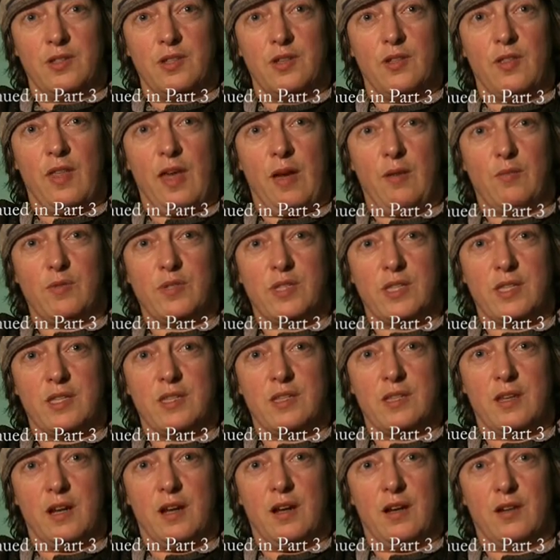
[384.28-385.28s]
So that was the
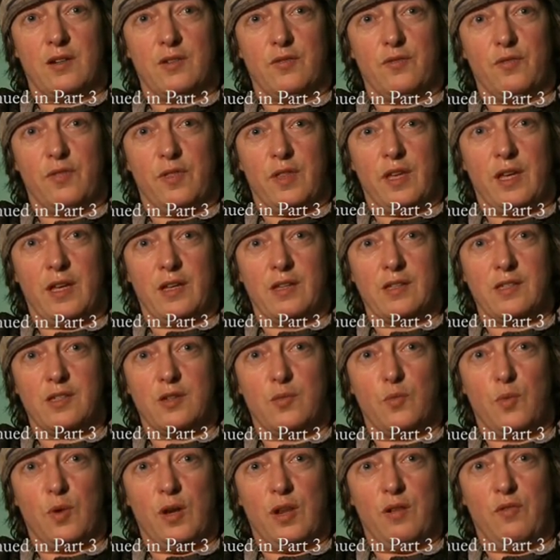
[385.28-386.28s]
start of
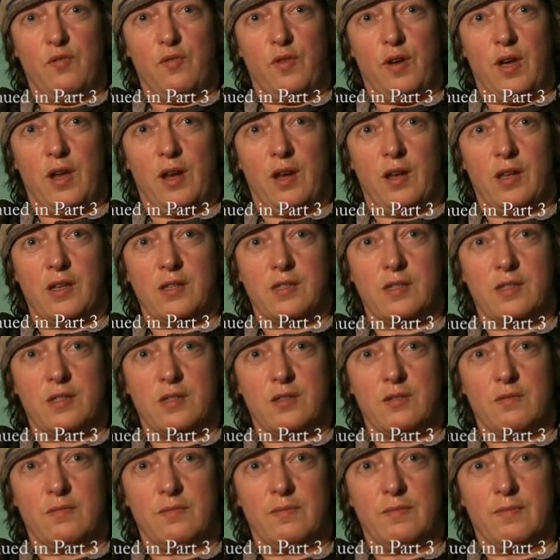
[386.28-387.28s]
things at Woolly
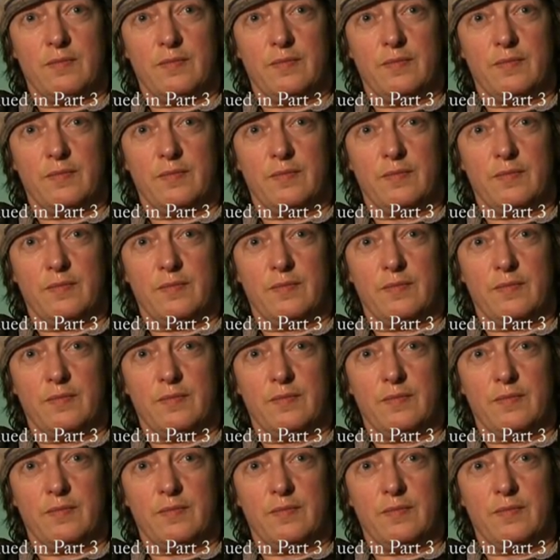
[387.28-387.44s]
Furnace.